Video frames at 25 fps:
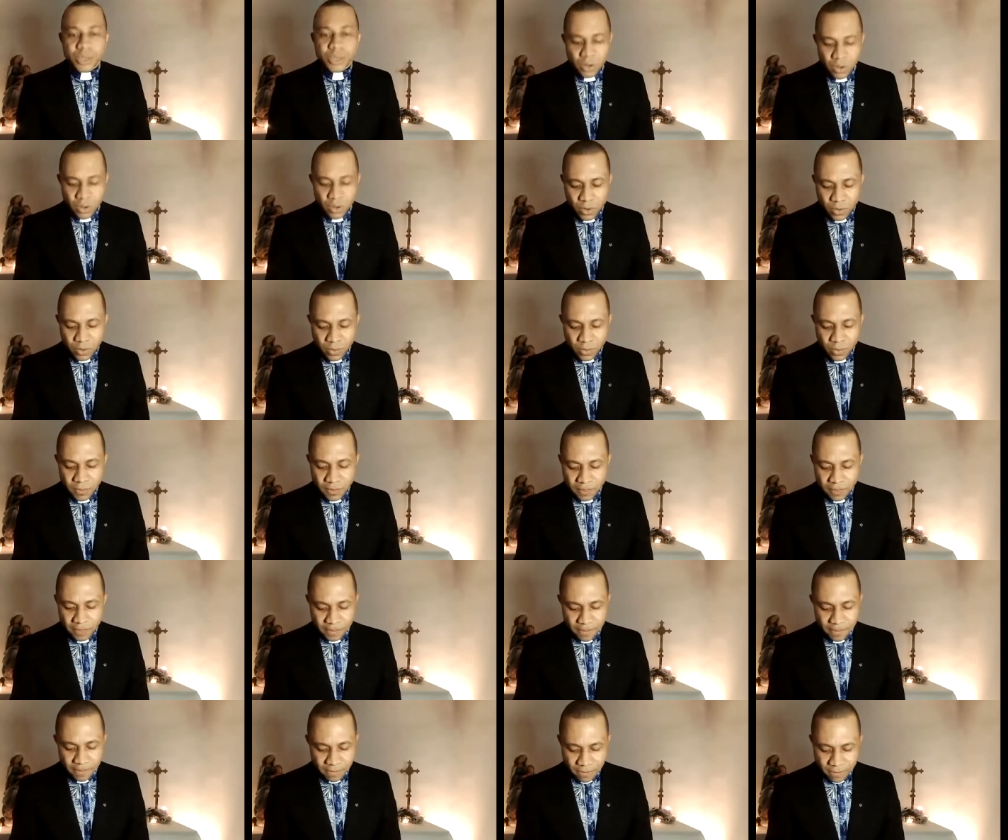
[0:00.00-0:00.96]
So
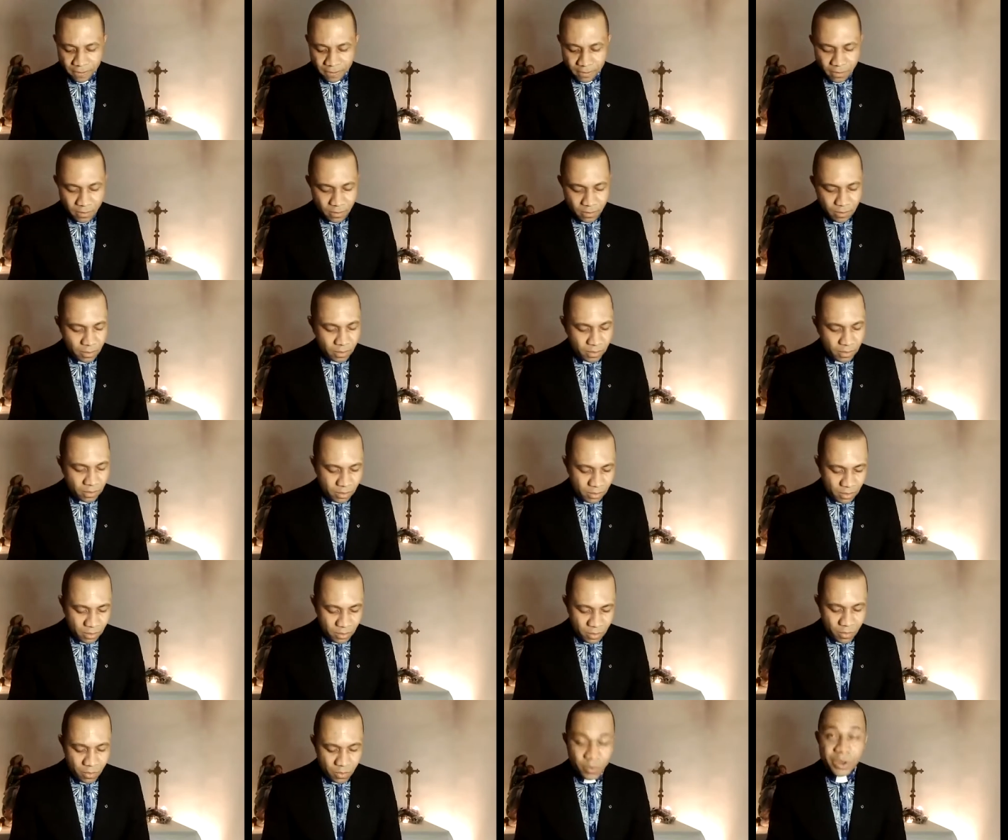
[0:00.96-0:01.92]

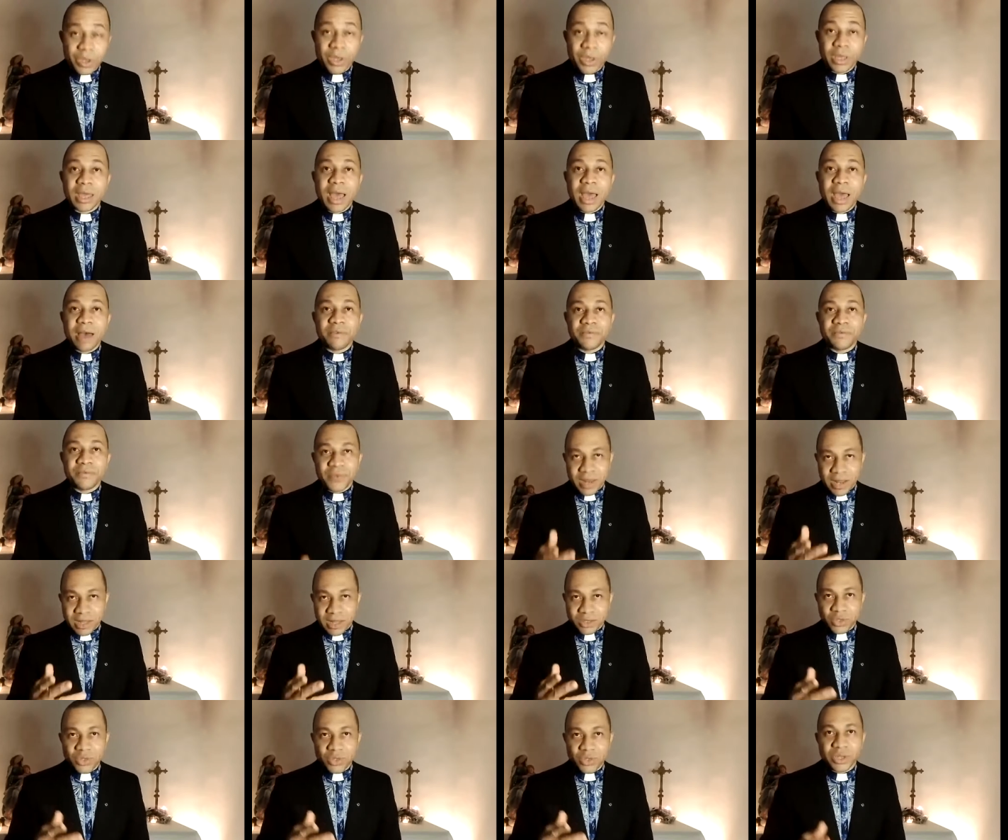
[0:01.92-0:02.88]
we have
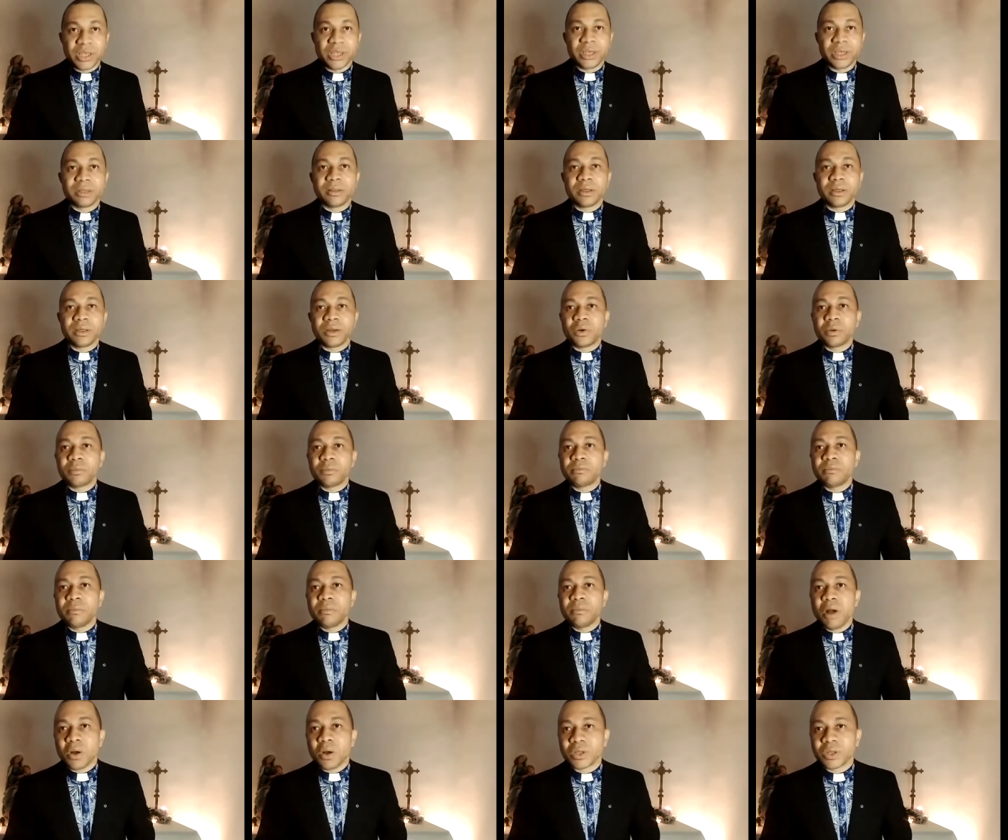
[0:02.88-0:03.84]
Father Tony in the
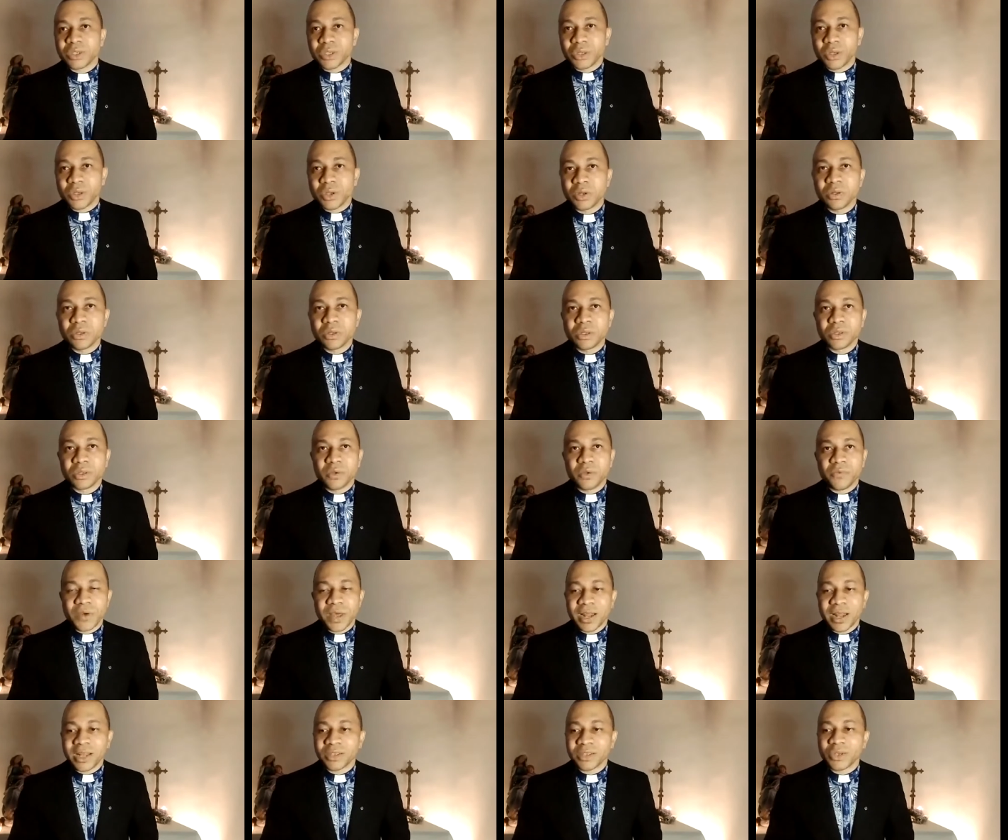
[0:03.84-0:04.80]
room also.
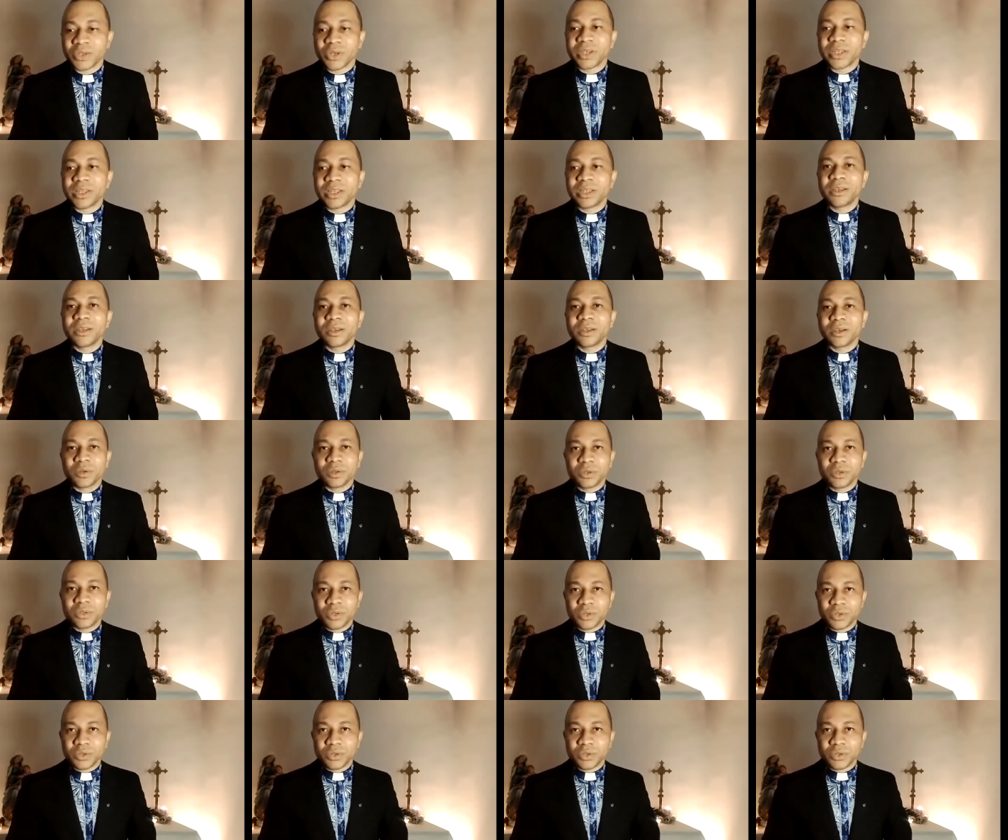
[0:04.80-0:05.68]
So Father Tony, good